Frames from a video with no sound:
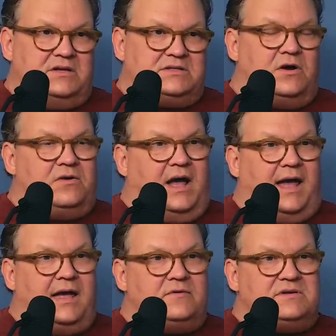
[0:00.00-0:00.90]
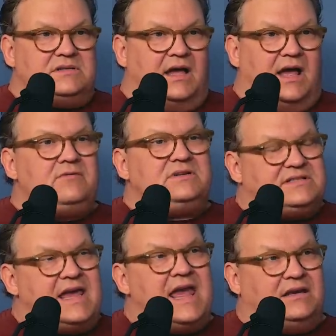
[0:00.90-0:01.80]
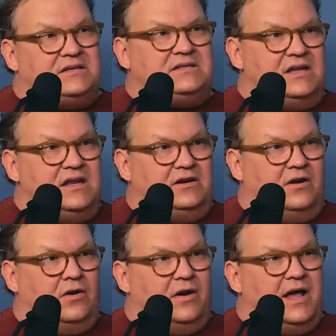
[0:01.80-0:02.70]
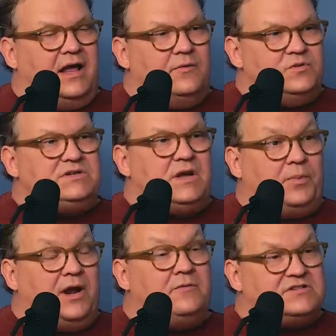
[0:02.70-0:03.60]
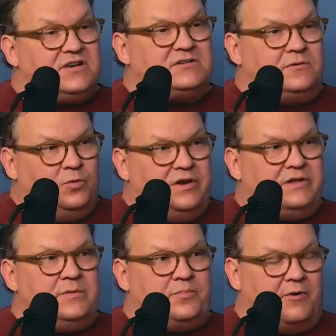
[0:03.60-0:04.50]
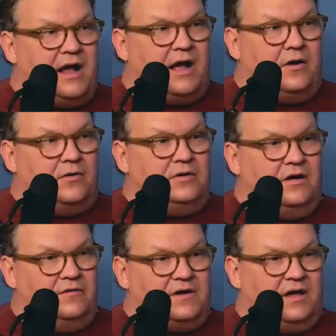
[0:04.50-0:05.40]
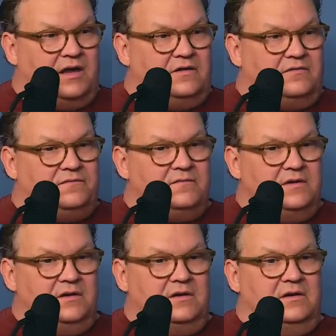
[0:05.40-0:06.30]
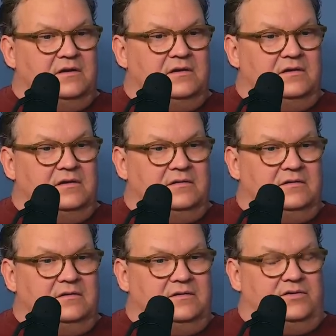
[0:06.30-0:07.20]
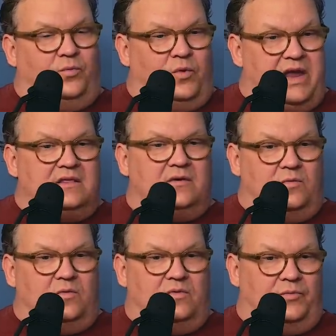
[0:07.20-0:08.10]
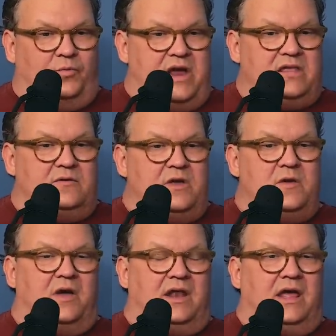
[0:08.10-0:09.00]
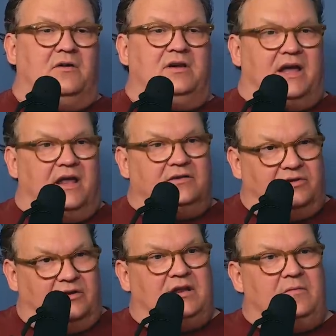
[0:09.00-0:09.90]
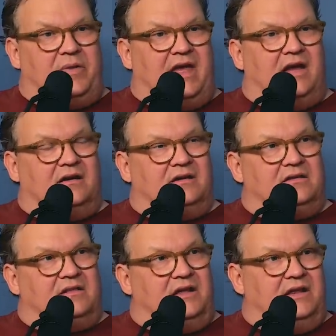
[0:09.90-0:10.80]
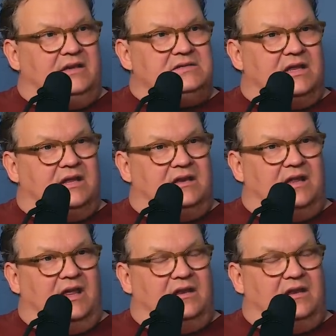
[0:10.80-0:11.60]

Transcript: So I was sad to see it go, and but I was also really proud of kind of the way that we went out and kind of looking back on things and